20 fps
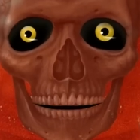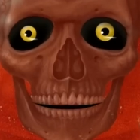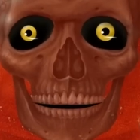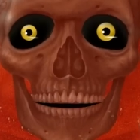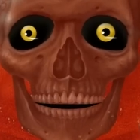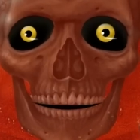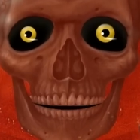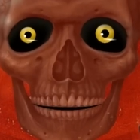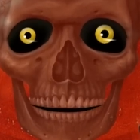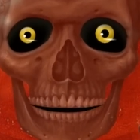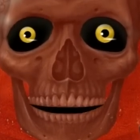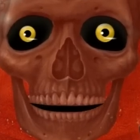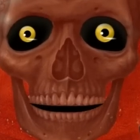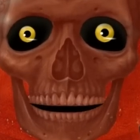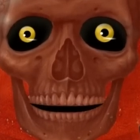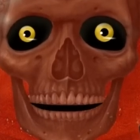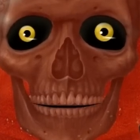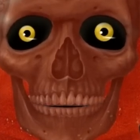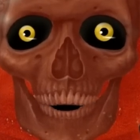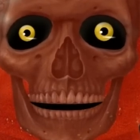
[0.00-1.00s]
but at
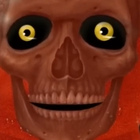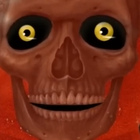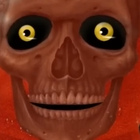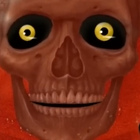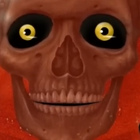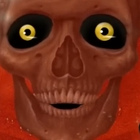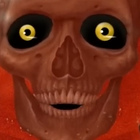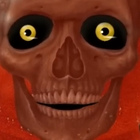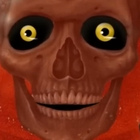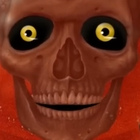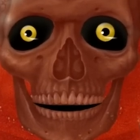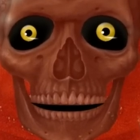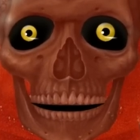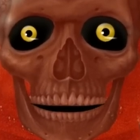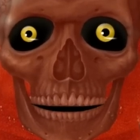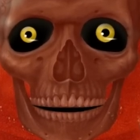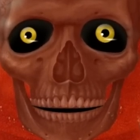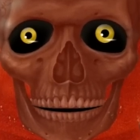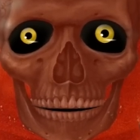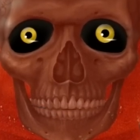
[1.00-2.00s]
least this is from the
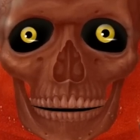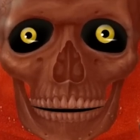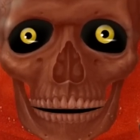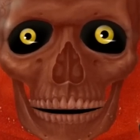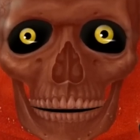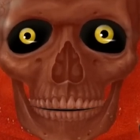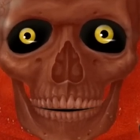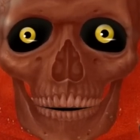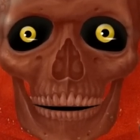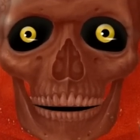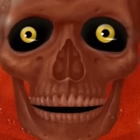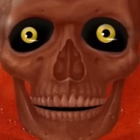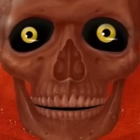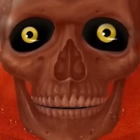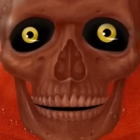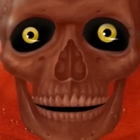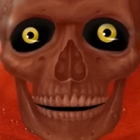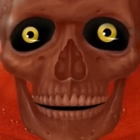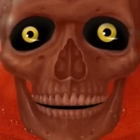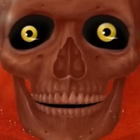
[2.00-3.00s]
same time period
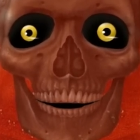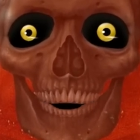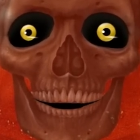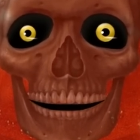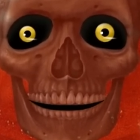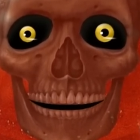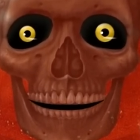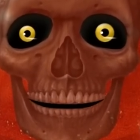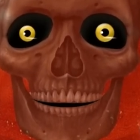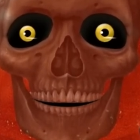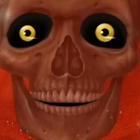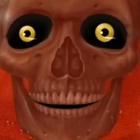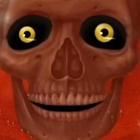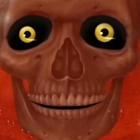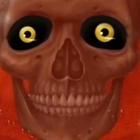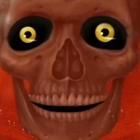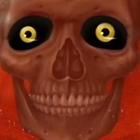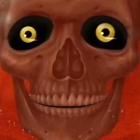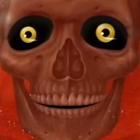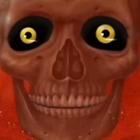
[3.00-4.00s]
as the claims
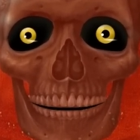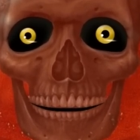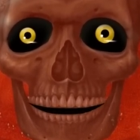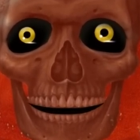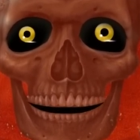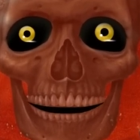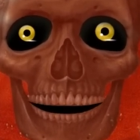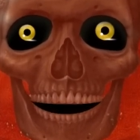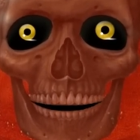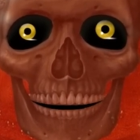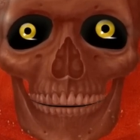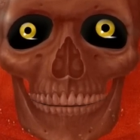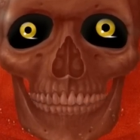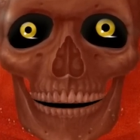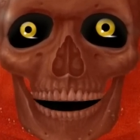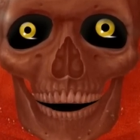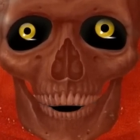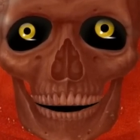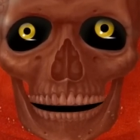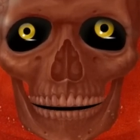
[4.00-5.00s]
made in the Facebook
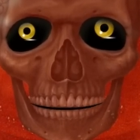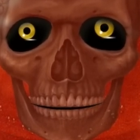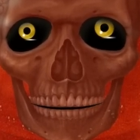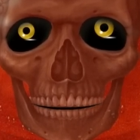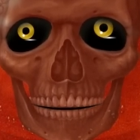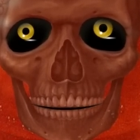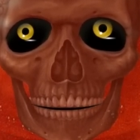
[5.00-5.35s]
post.